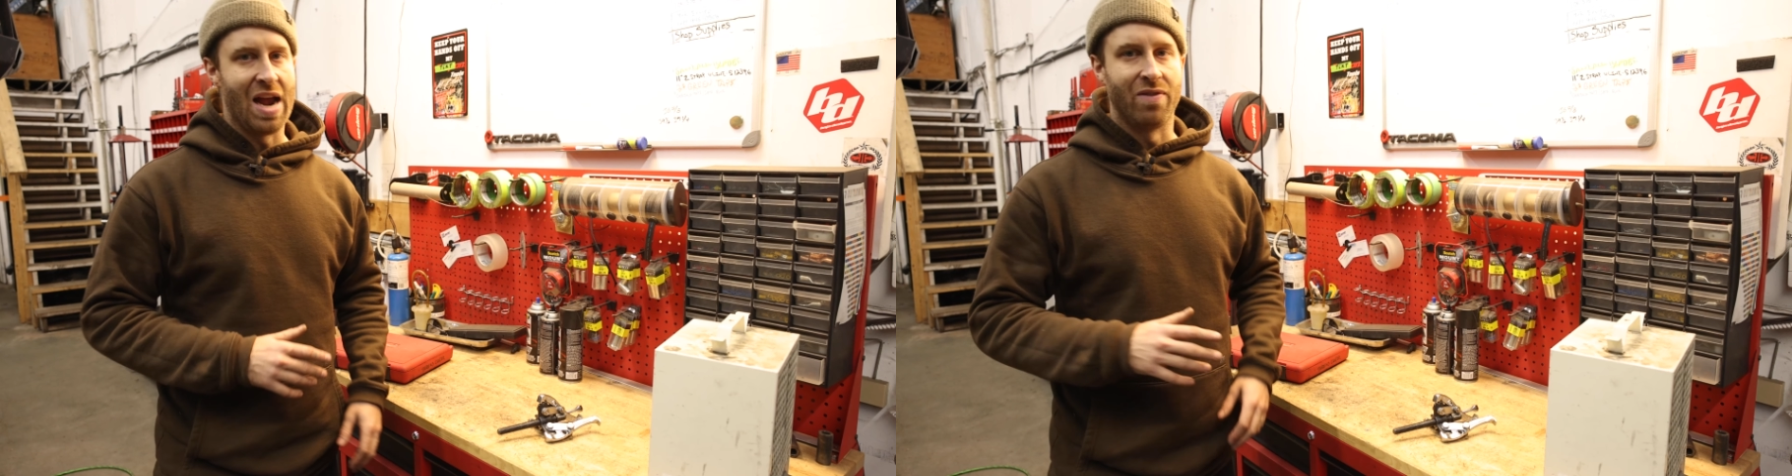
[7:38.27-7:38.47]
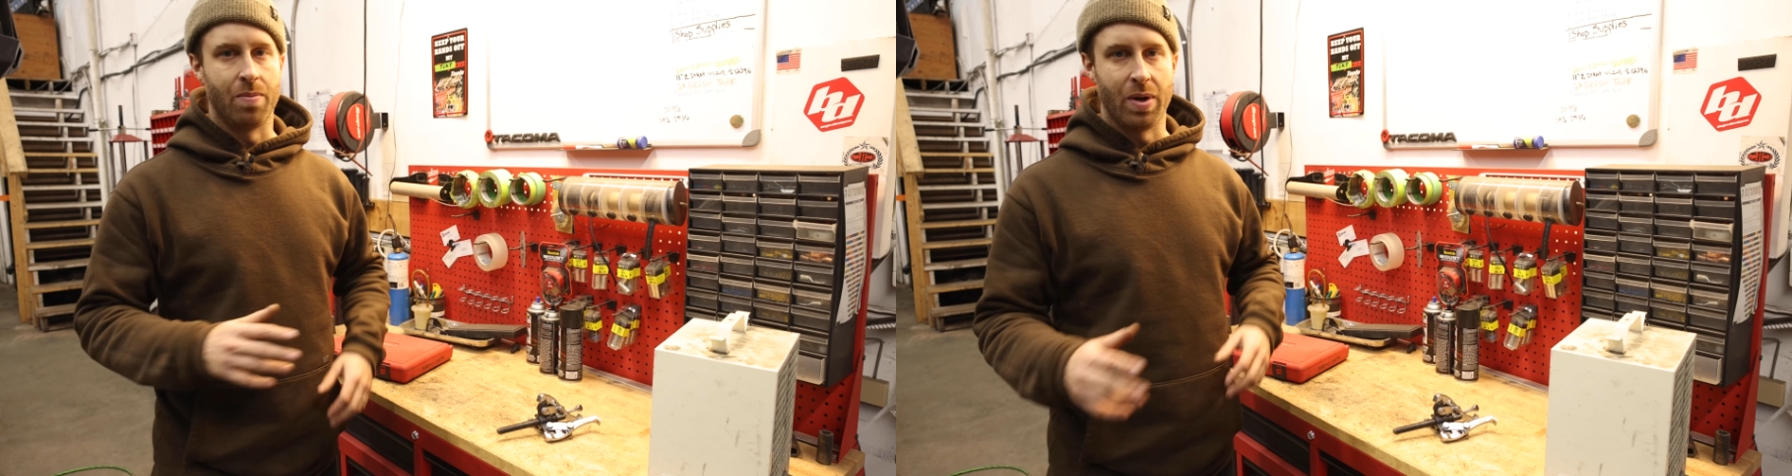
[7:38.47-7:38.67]

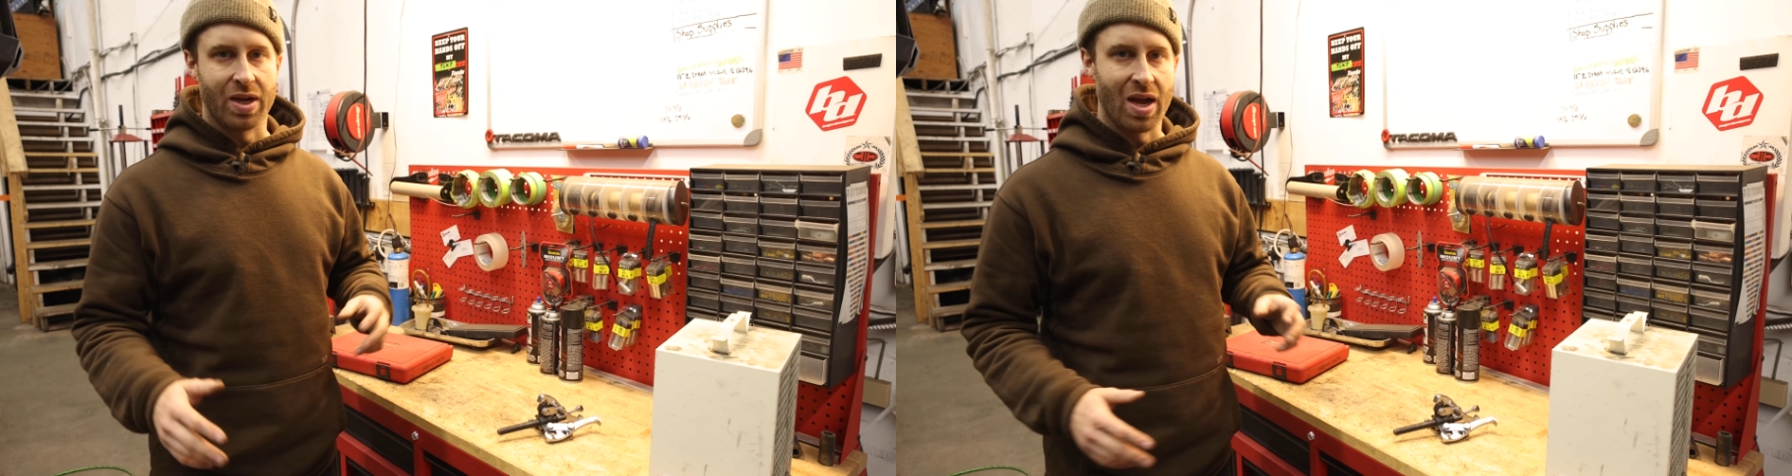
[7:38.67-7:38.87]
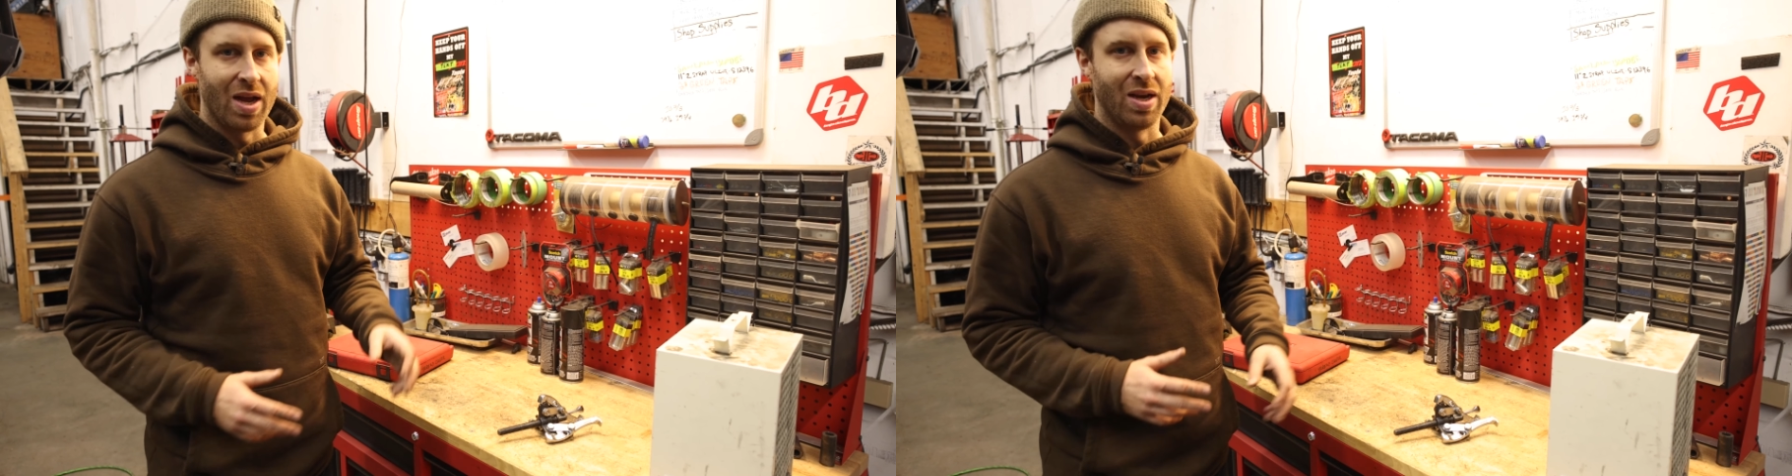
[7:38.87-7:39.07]
everybody
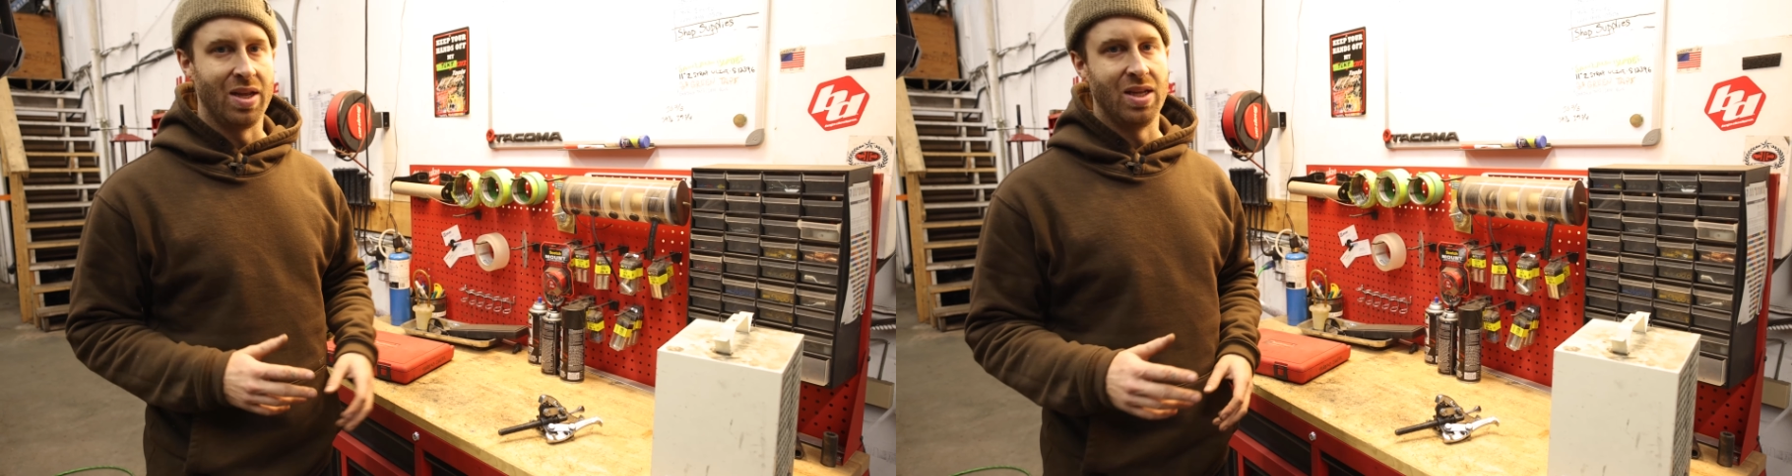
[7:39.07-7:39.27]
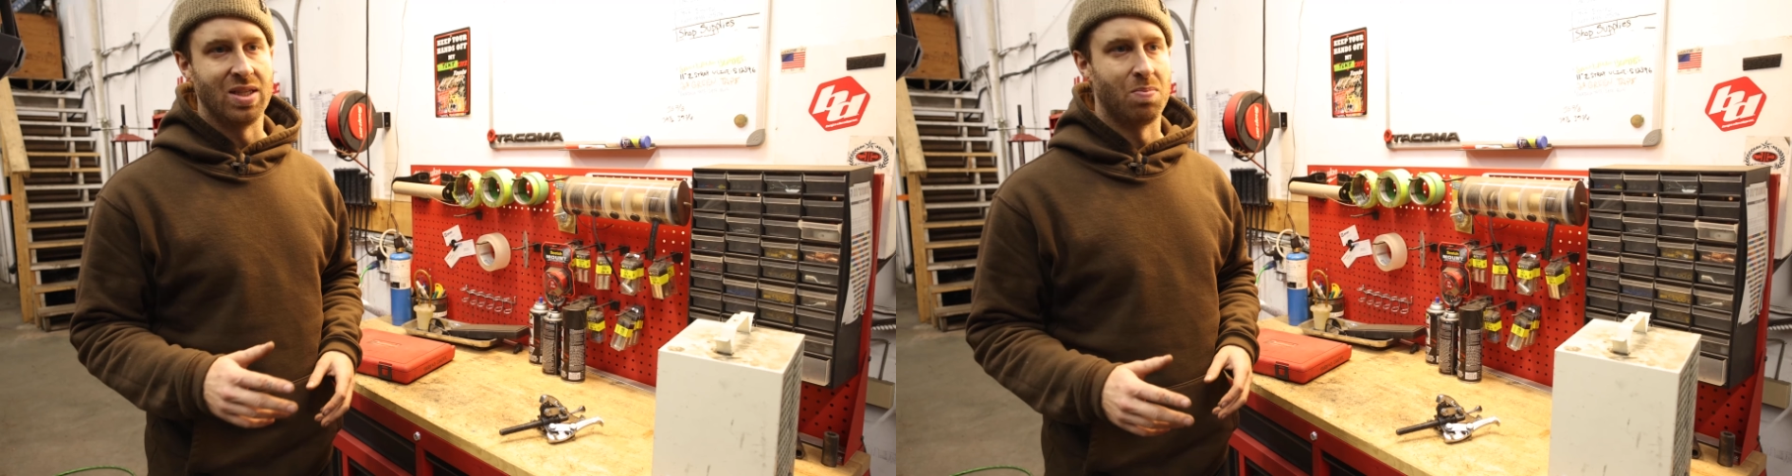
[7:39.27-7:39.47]
kind of
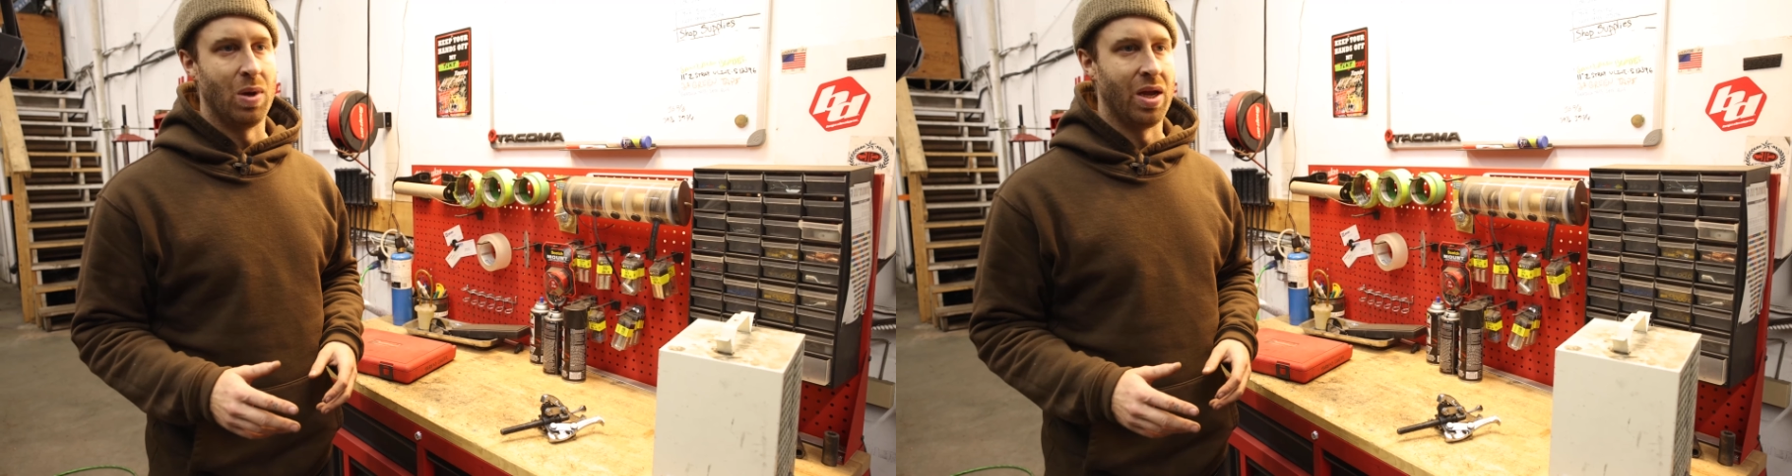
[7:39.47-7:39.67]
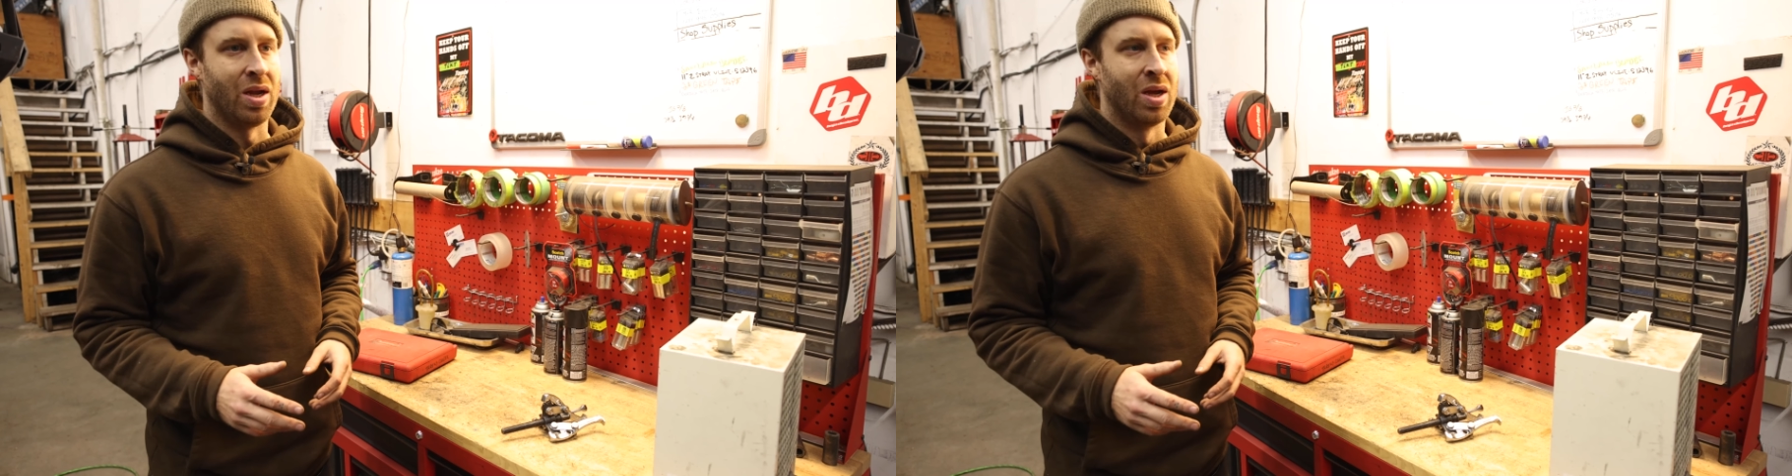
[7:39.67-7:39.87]
needs,
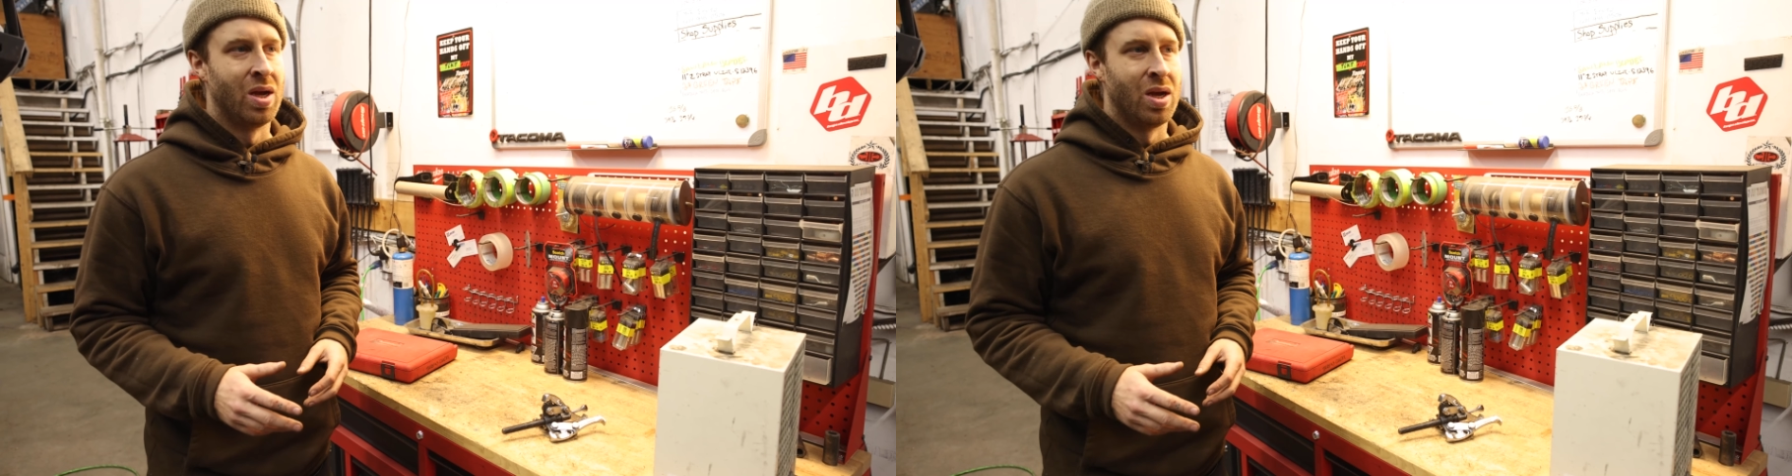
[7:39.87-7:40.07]
but